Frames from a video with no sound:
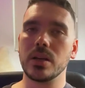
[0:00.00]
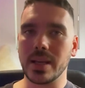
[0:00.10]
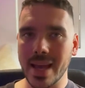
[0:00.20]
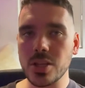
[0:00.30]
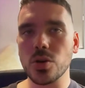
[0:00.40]

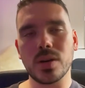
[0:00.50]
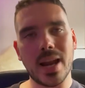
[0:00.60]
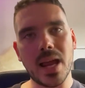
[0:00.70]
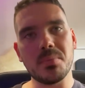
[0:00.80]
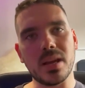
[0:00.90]
get your
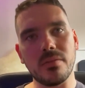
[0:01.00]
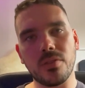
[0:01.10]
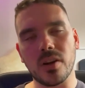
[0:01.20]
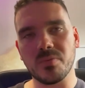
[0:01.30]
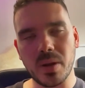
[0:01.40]
name in
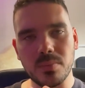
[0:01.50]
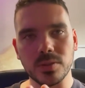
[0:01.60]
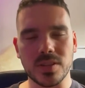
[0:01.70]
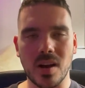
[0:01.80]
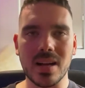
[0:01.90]
front of
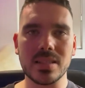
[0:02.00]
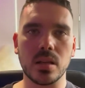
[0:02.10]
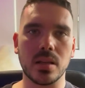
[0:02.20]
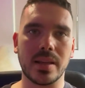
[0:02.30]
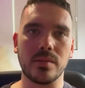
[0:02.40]
people's eyes
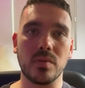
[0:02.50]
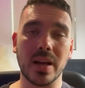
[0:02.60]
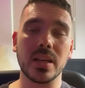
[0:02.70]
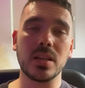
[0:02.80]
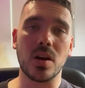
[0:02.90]
so that they
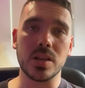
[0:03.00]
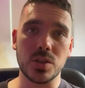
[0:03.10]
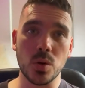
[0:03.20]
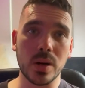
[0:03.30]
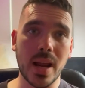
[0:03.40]
recognize
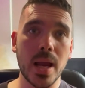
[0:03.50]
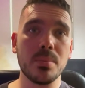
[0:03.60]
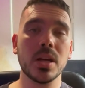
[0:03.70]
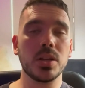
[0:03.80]
your name,